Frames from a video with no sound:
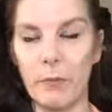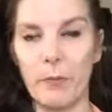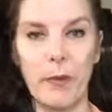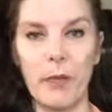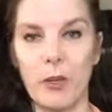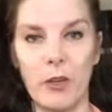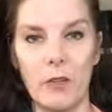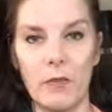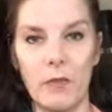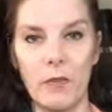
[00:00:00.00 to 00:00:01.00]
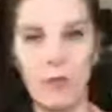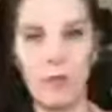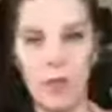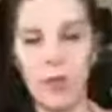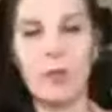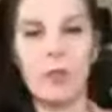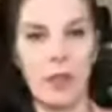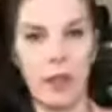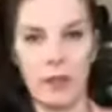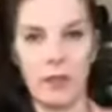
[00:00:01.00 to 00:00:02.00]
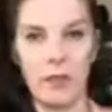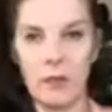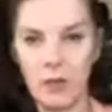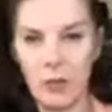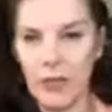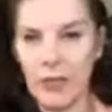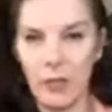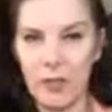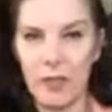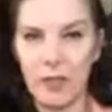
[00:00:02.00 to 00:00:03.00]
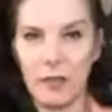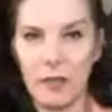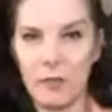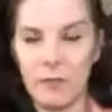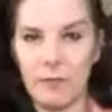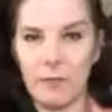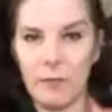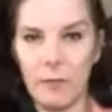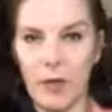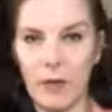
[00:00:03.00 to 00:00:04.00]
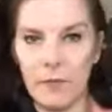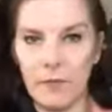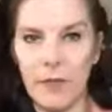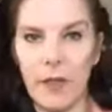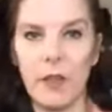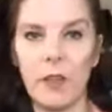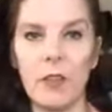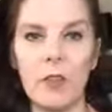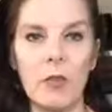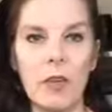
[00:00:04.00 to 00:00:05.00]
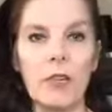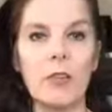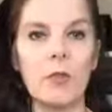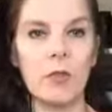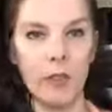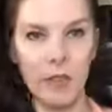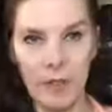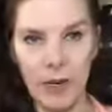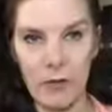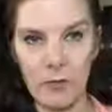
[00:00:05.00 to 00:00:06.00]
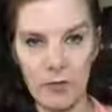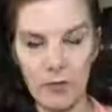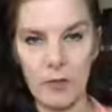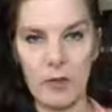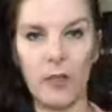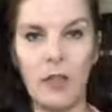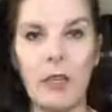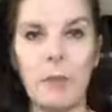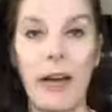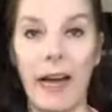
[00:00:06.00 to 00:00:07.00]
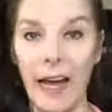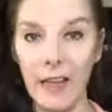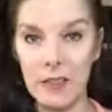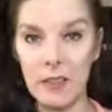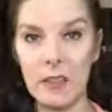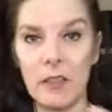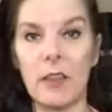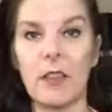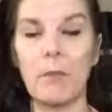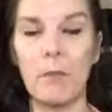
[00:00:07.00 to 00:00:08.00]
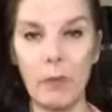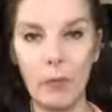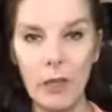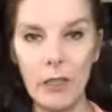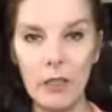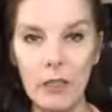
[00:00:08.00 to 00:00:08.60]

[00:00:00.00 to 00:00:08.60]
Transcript: but you're not used to that, you don't know what that looks like, right? You need to clear out the past, the memory,